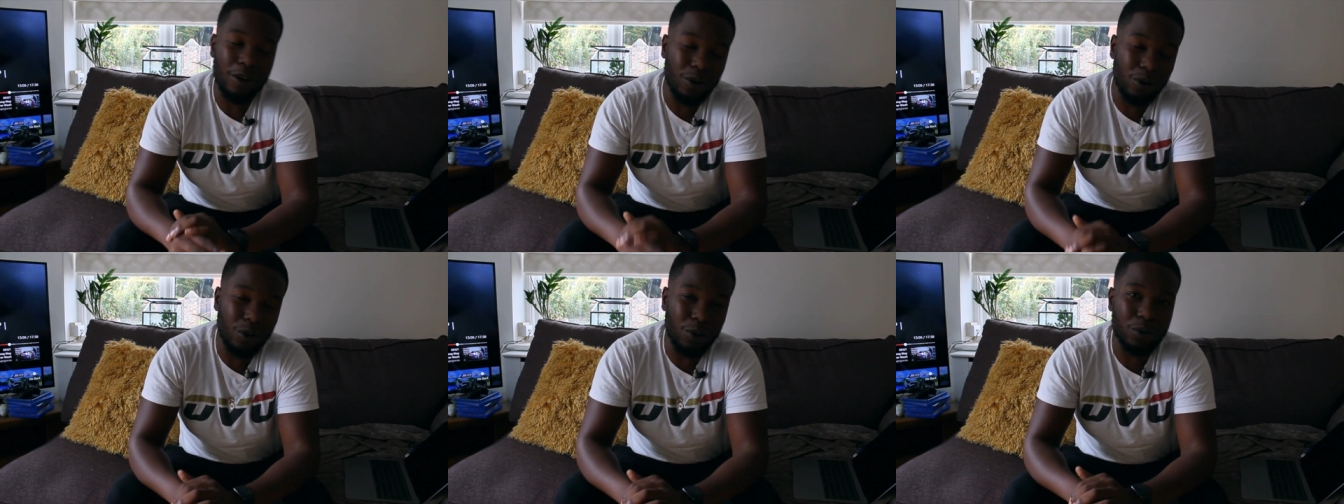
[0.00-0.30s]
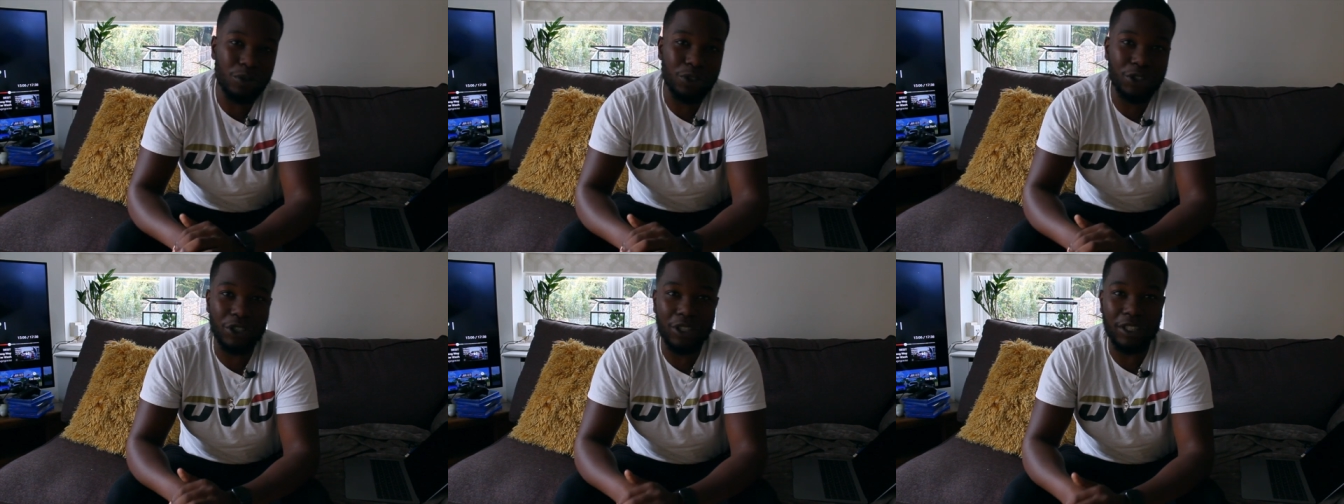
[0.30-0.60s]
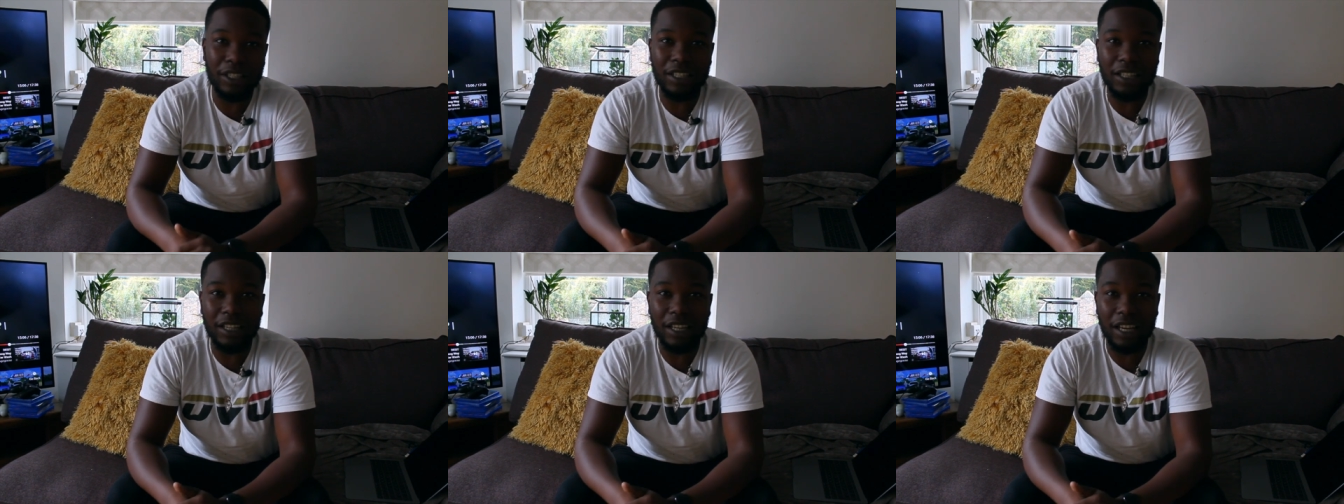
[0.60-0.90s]
launch
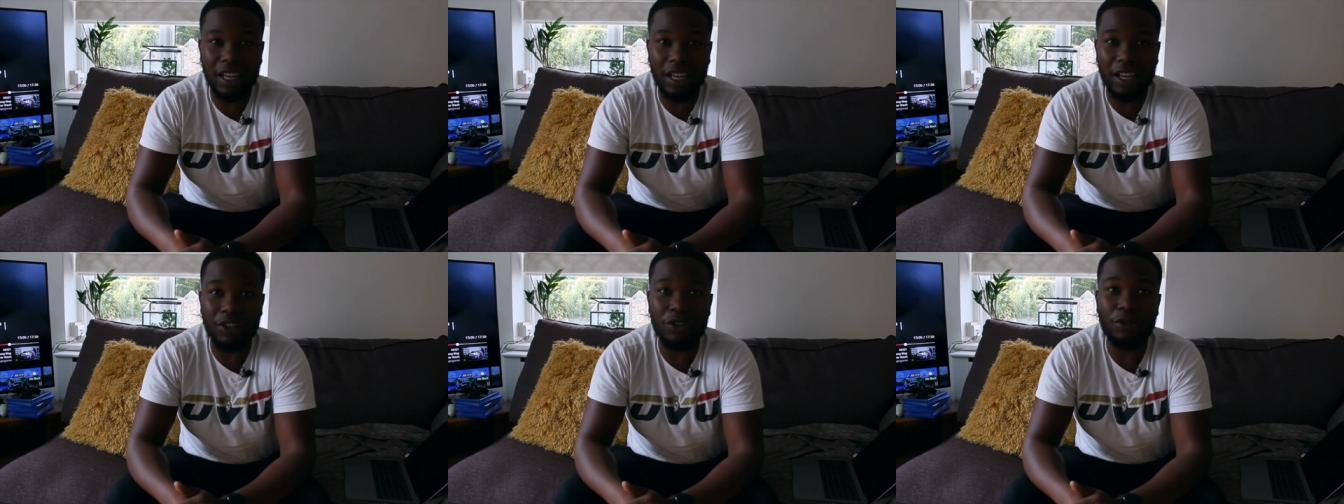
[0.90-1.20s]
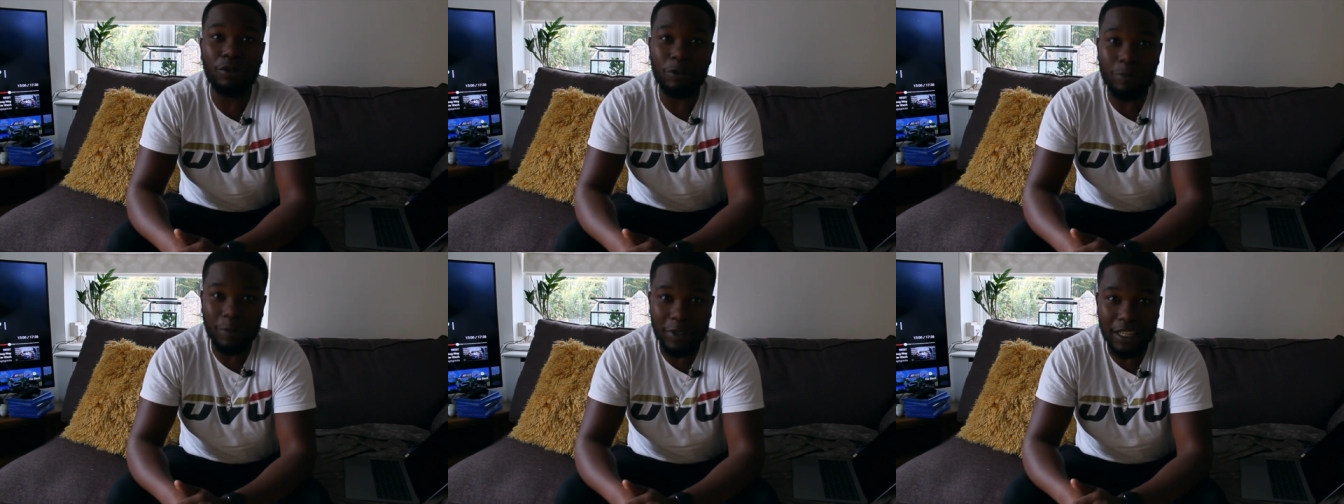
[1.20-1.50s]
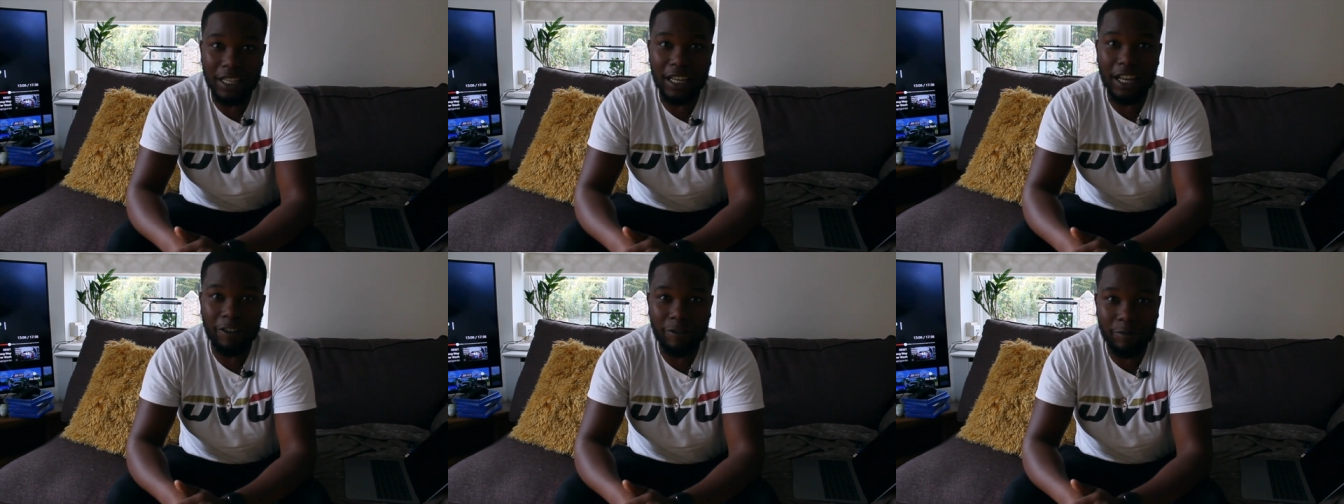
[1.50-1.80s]
it, and you would
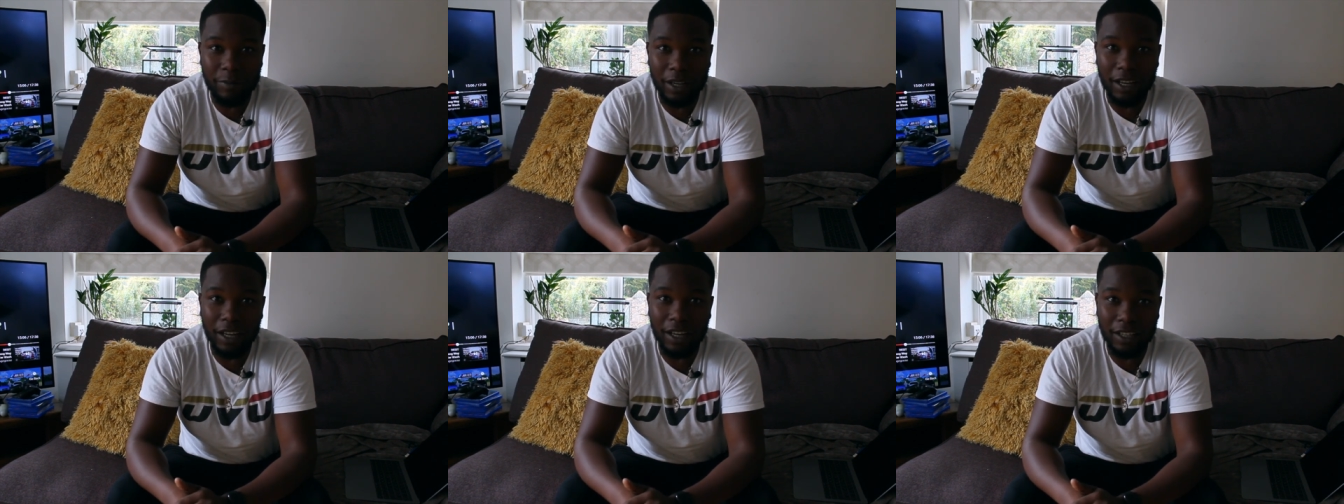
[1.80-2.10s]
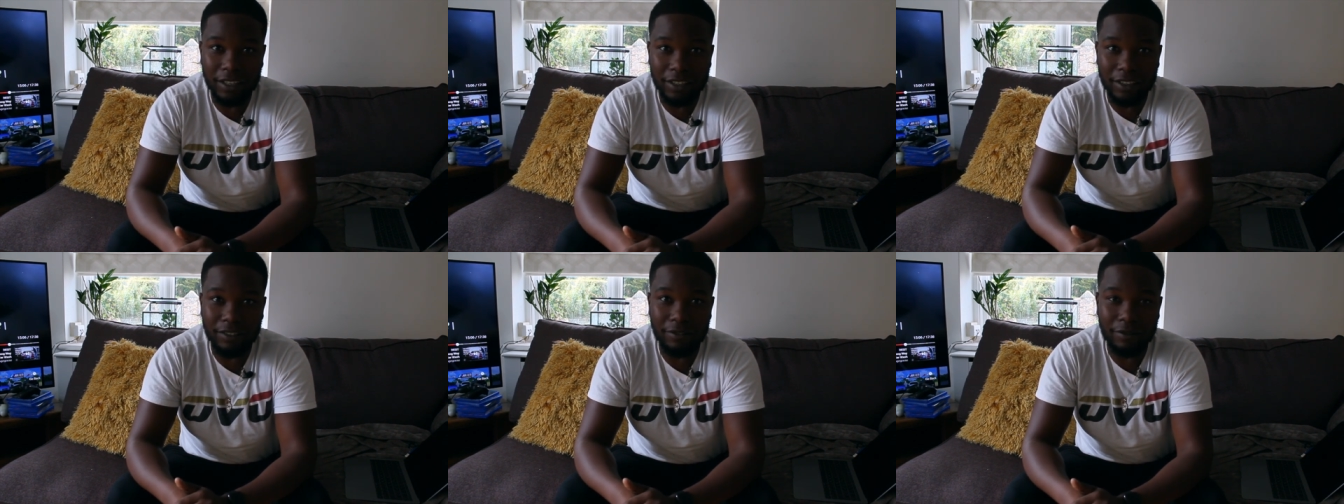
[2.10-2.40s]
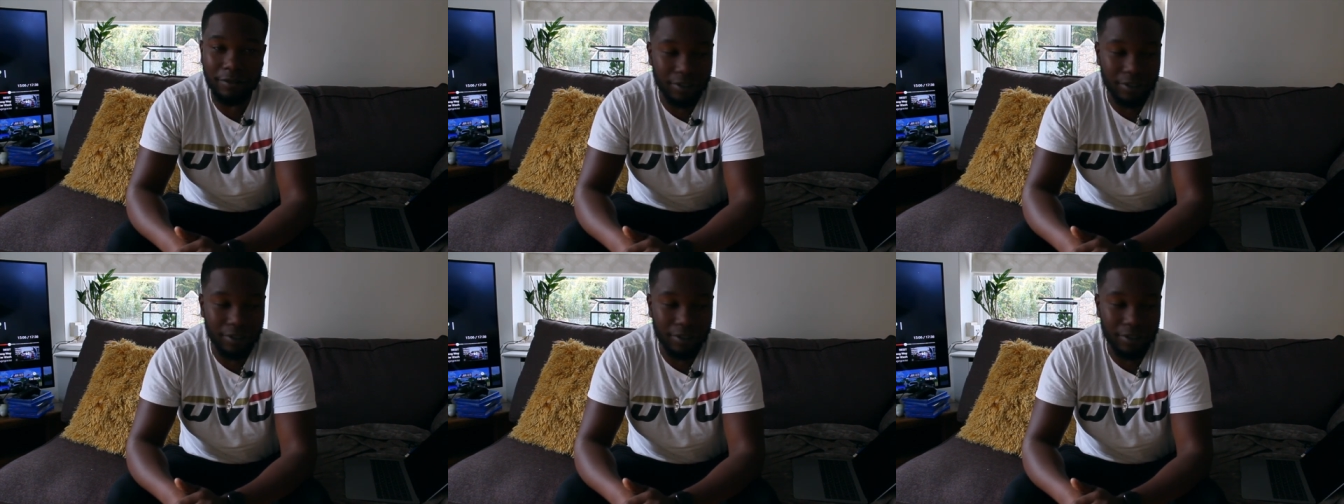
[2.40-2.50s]
be left behind.